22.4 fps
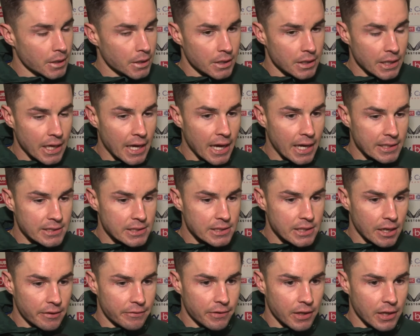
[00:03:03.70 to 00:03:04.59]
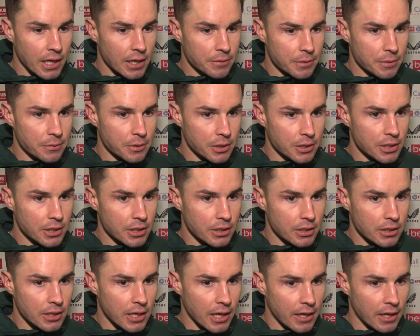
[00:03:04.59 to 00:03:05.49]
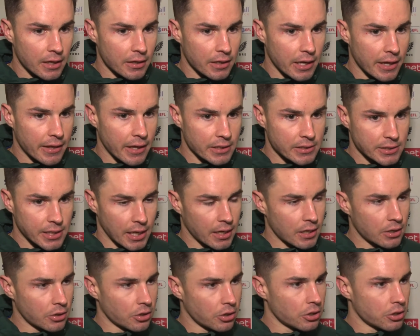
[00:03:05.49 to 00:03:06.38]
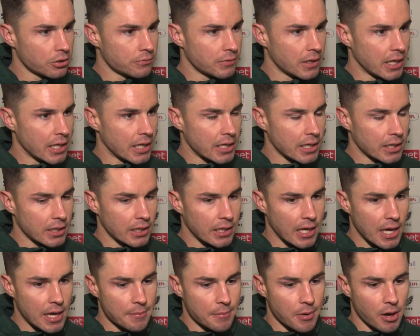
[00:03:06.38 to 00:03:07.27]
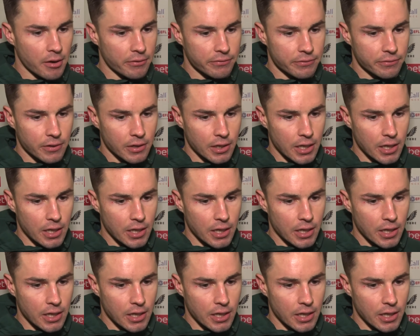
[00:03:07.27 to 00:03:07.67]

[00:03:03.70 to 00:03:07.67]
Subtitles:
Yeah, I did. I felt like we were going to get that second goal and really kill the game off.